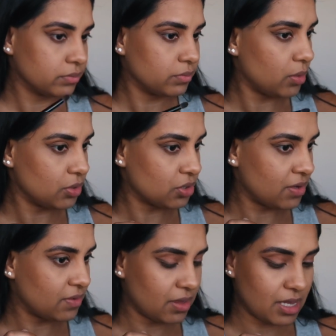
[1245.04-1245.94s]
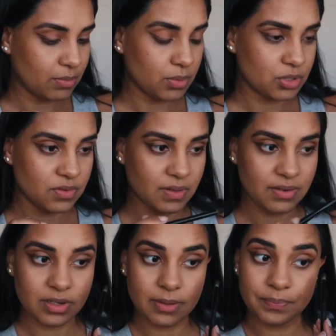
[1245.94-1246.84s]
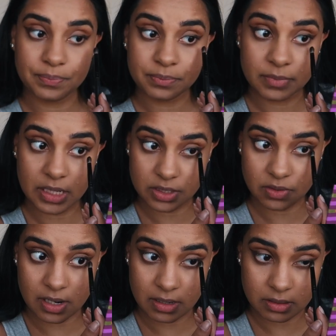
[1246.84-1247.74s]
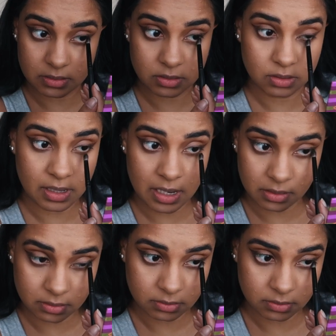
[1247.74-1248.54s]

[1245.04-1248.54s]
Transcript: Probably shouldn't have done that, probably should have left it. That's alright, too late.